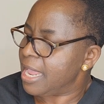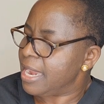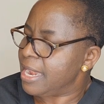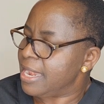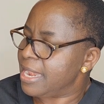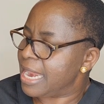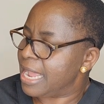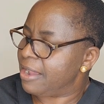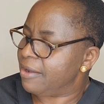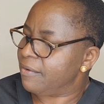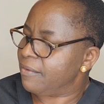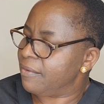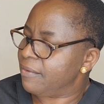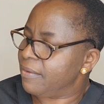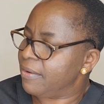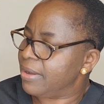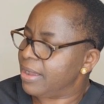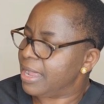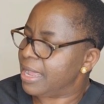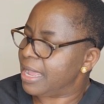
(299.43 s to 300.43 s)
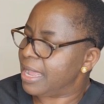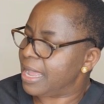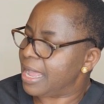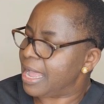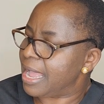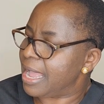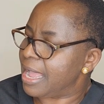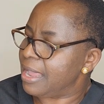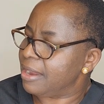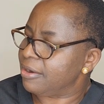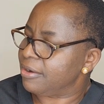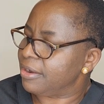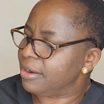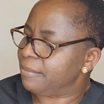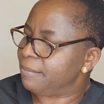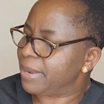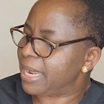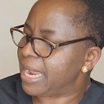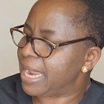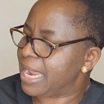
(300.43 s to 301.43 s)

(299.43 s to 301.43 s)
Now, number